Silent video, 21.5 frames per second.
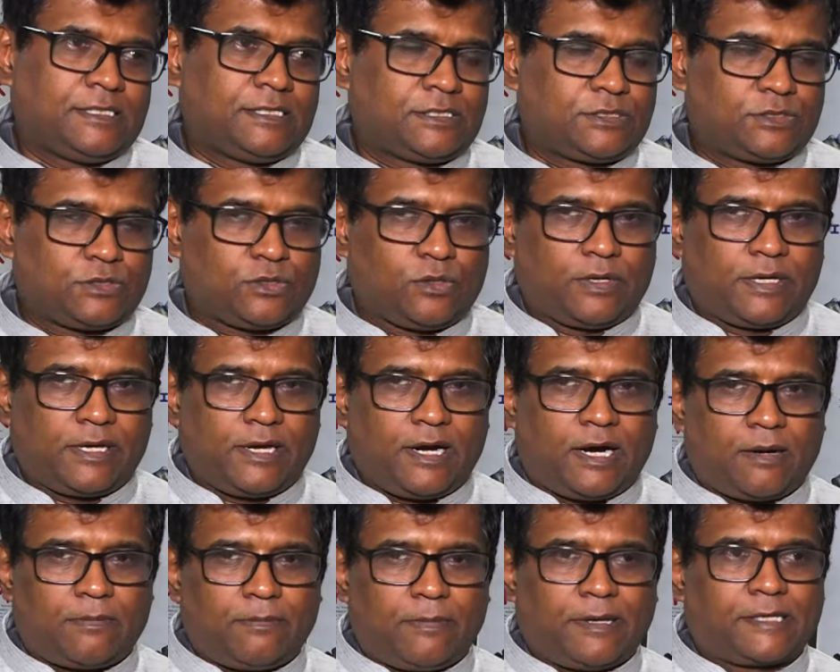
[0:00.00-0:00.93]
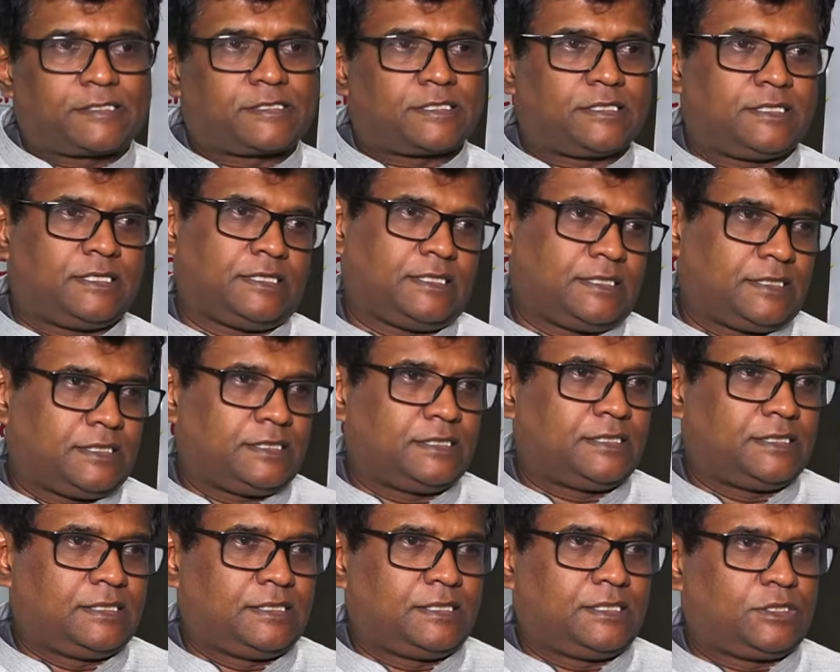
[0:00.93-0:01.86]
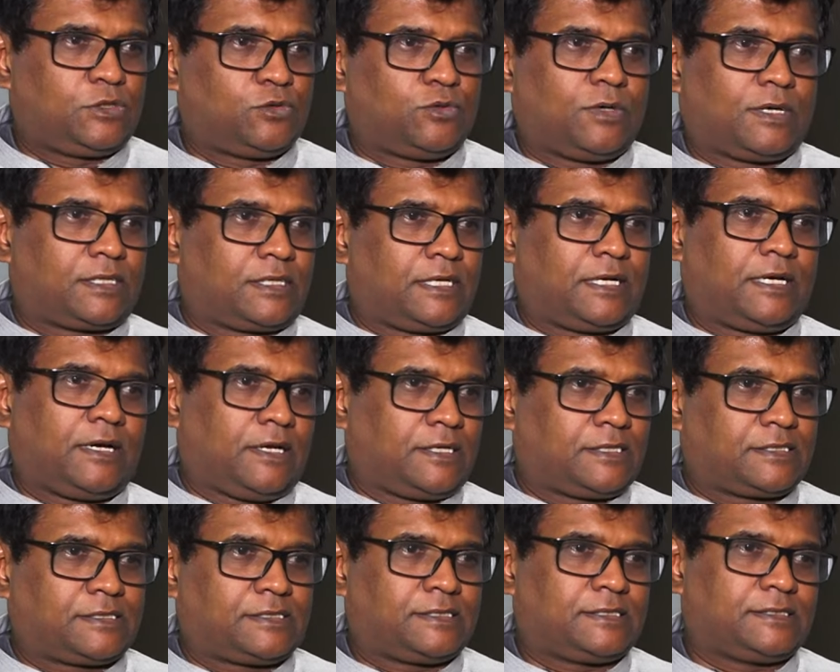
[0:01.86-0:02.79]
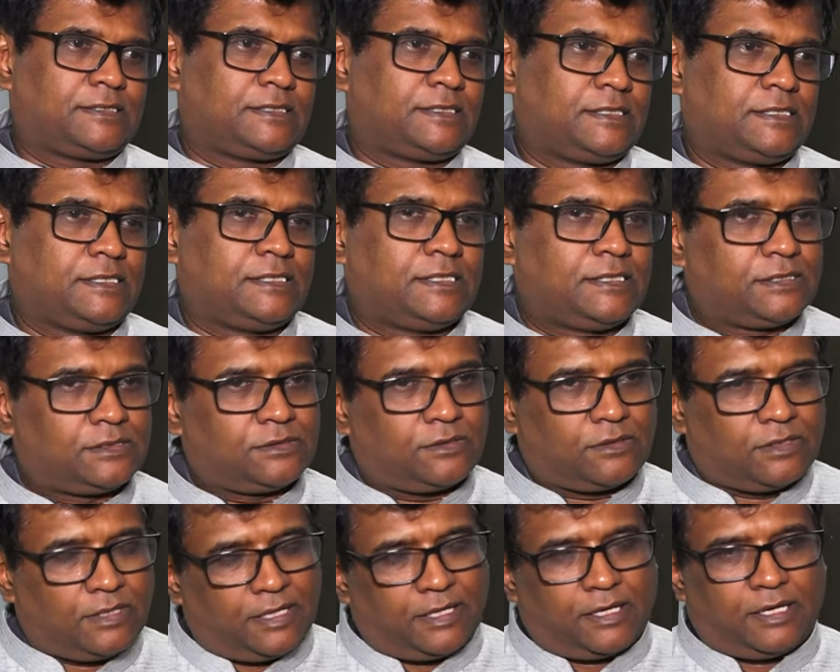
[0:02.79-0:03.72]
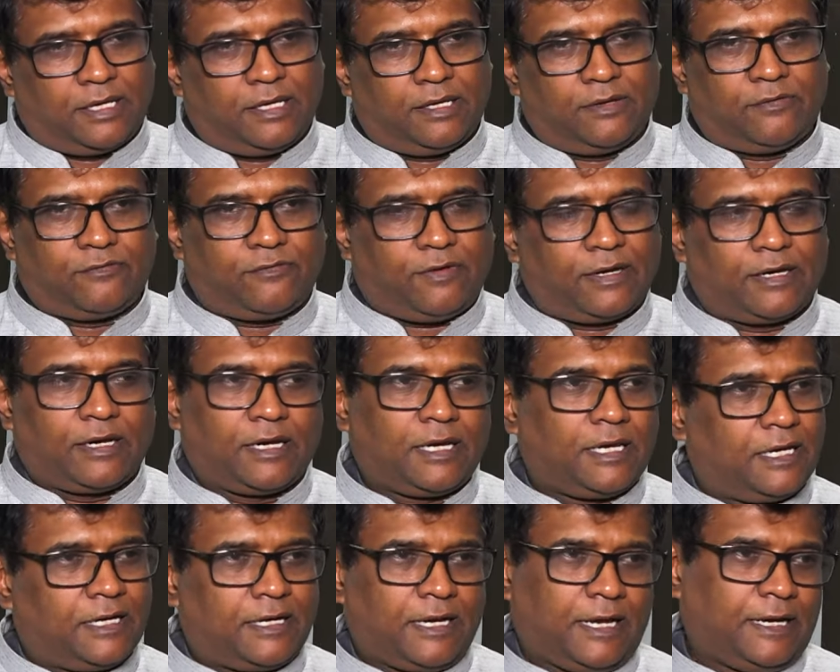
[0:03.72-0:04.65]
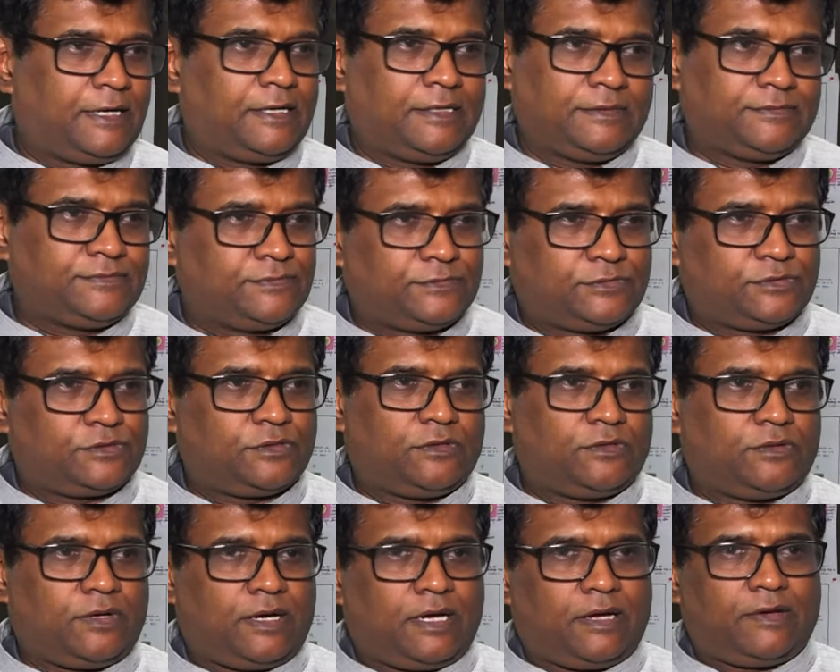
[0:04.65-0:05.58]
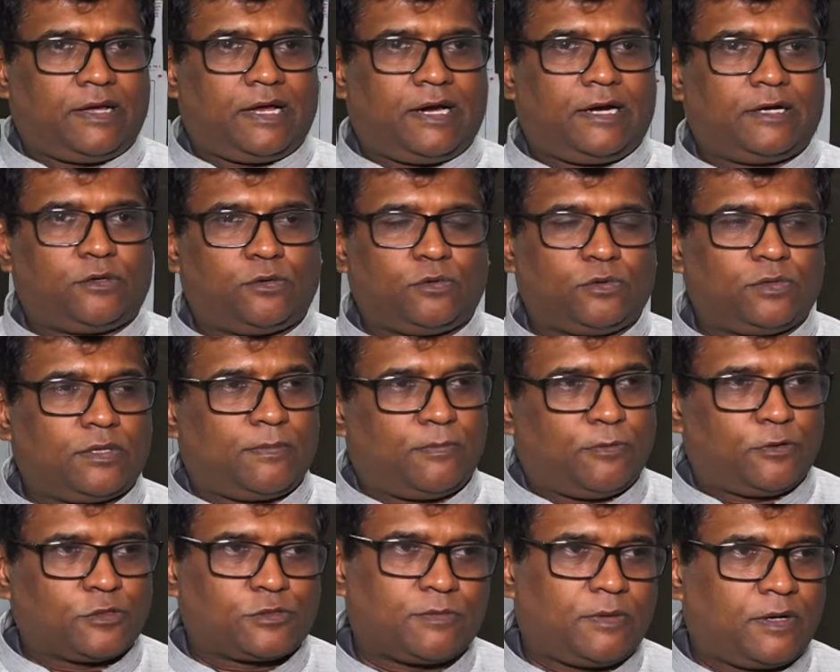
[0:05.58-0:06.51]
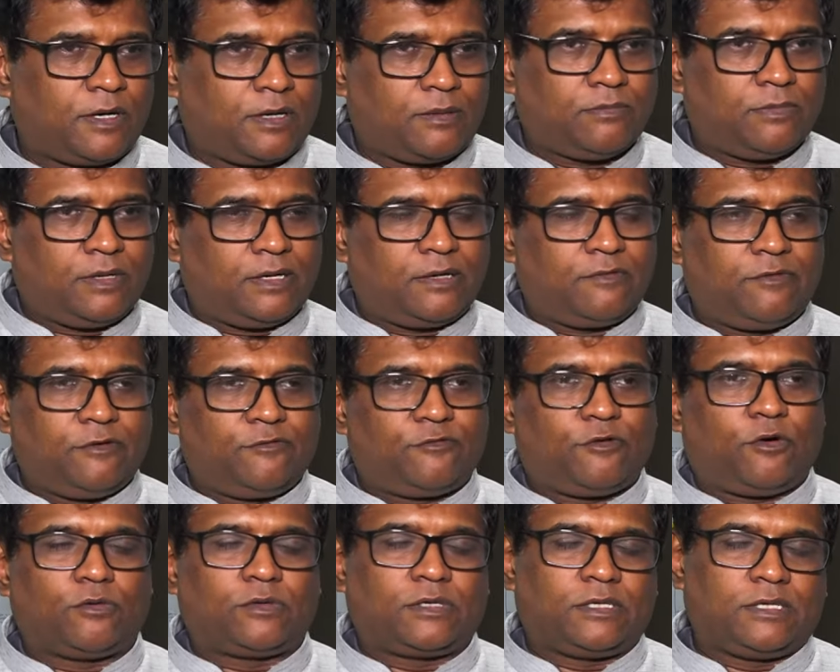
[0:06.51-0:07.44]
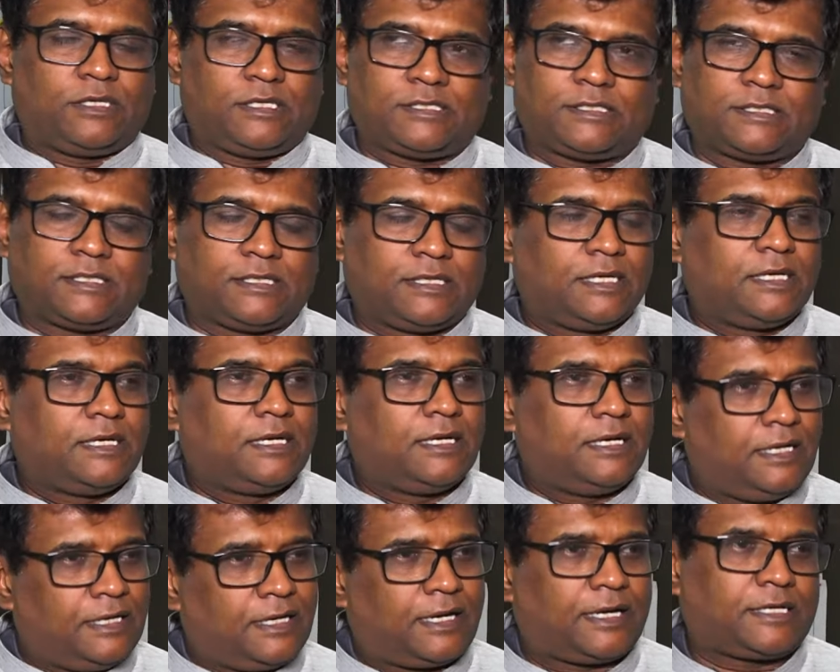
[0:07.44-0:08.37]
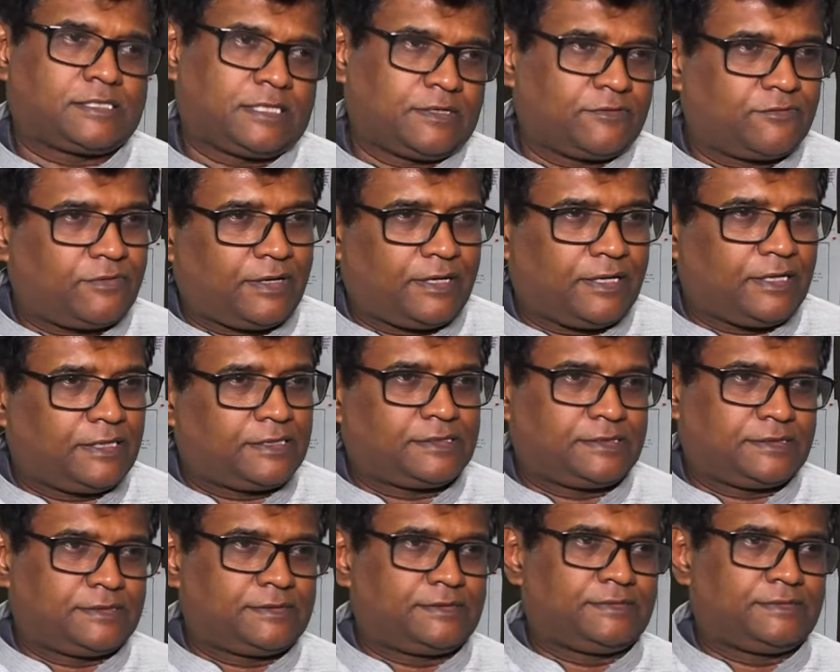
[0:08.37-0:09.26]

So he had mixed 2 or 3 drugs. So there he died. So I had to do the postmortem, and we found these interesting findings.